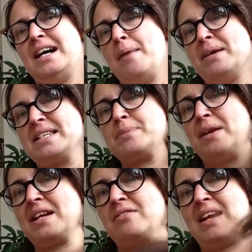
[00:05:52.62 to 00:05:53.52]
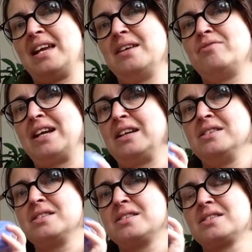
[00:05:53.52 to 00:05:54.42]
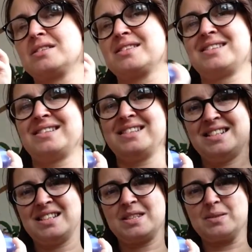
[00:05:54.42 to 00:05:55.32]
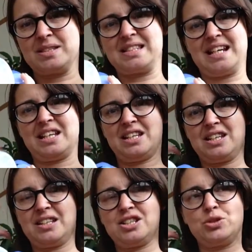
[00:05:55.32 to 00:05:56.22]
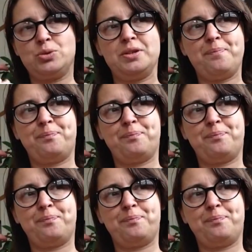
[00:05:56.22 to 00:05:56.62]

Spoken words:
I might spray it grey, ringlets, so it's like short.